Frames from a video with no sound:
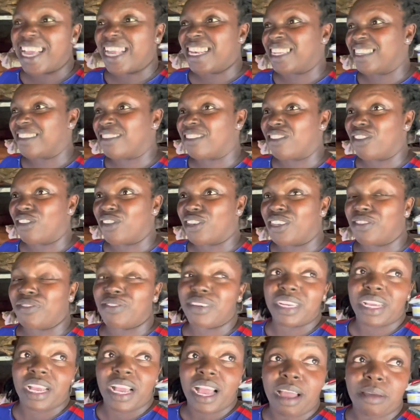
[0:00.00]
and is not
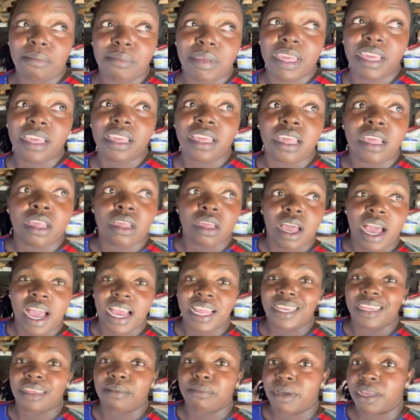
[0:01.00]
even coming
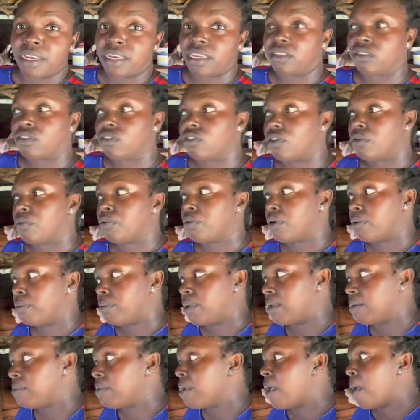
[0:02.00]
adding money is no
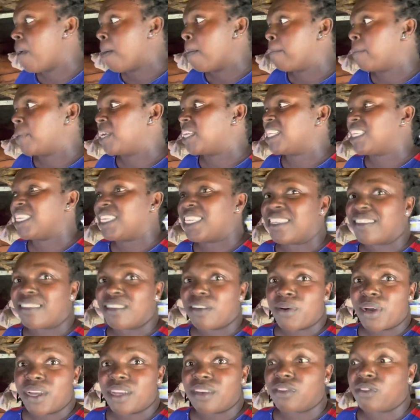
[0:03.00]
problem but he
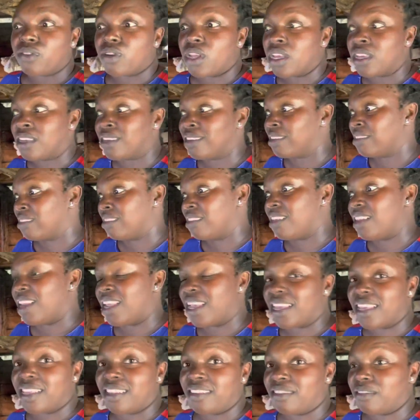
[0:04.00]
doesn't want to
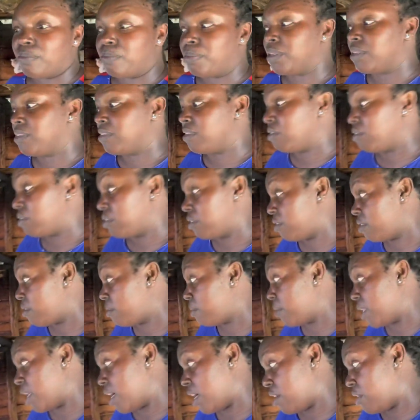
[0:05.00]
like he's busy or
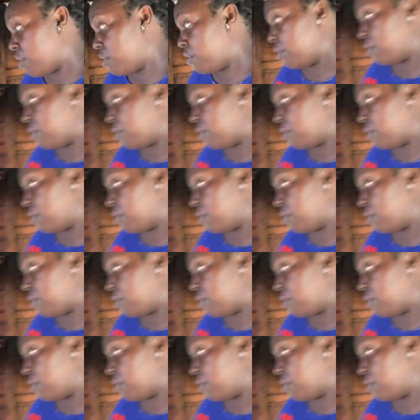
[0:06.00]
something i don't